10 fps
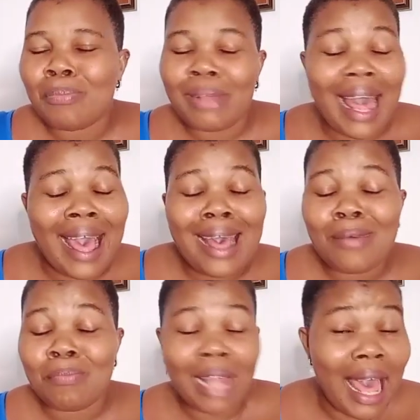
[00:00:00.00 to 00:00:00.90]

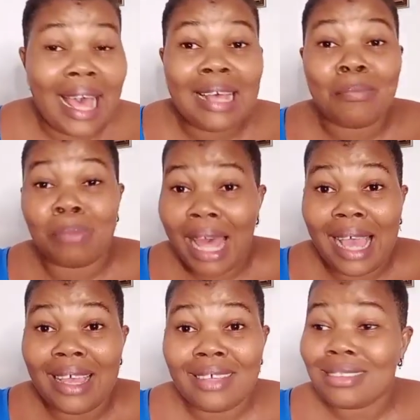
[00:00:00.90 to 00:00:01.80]
blah, blah,
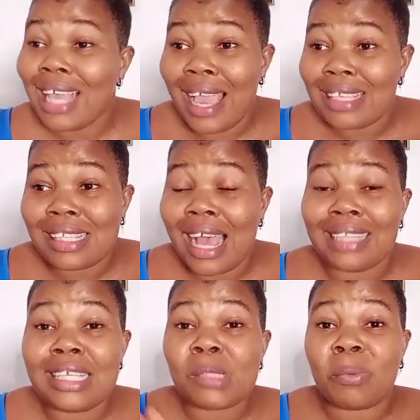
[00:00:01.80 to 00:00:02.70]
blah. Guys,
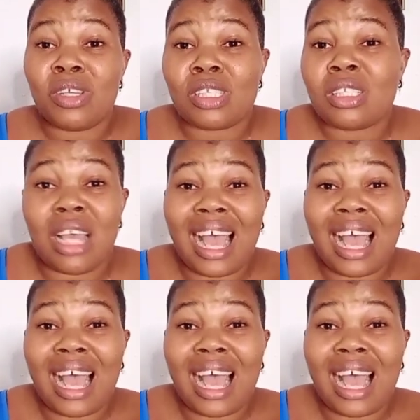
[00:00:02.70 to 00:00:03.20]
at this point,